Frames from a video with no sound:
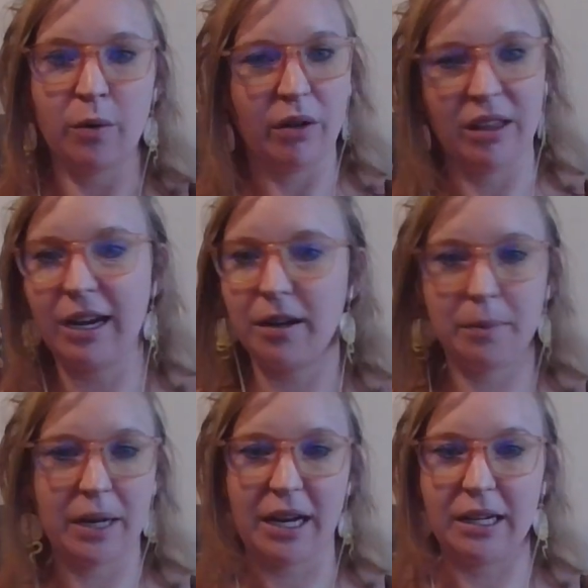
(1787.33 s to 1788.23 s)
without a
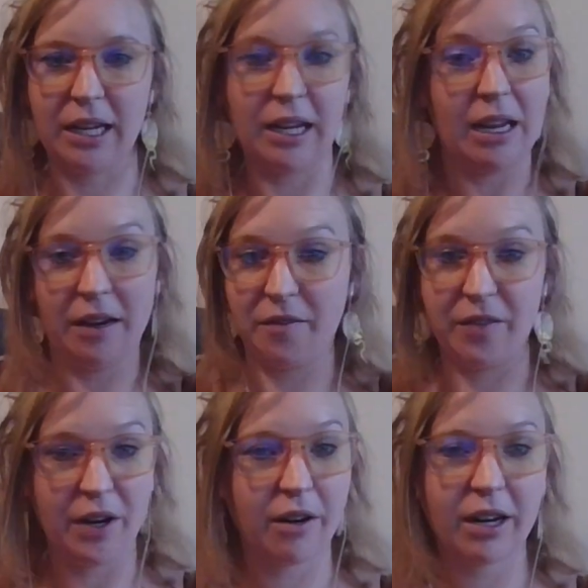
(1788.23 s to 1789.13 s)
body in a
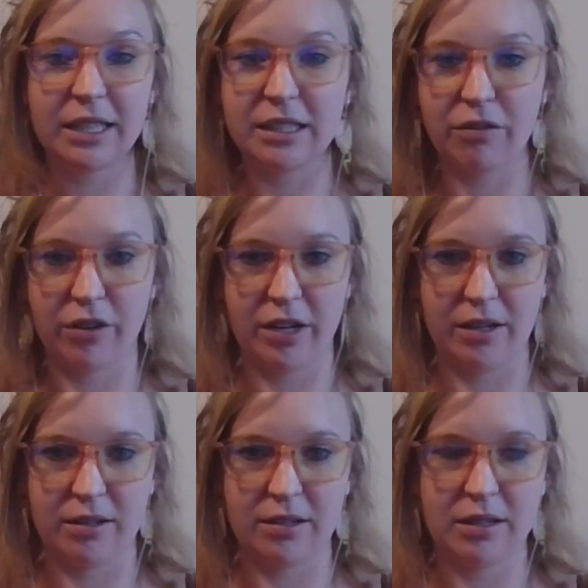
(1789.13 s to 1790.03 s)
very
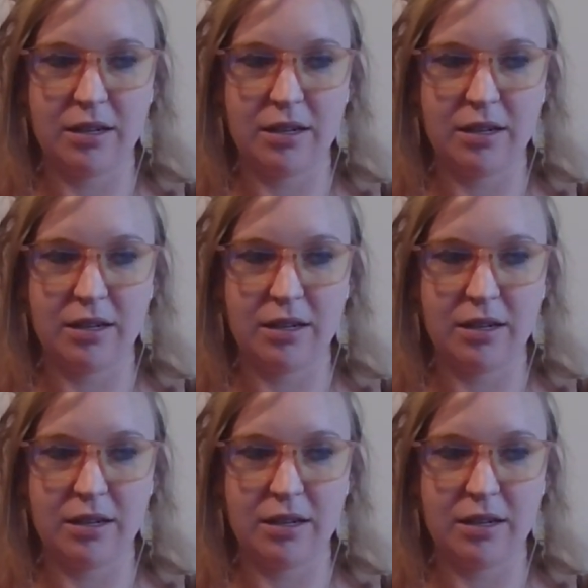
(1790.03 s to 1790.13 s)
different,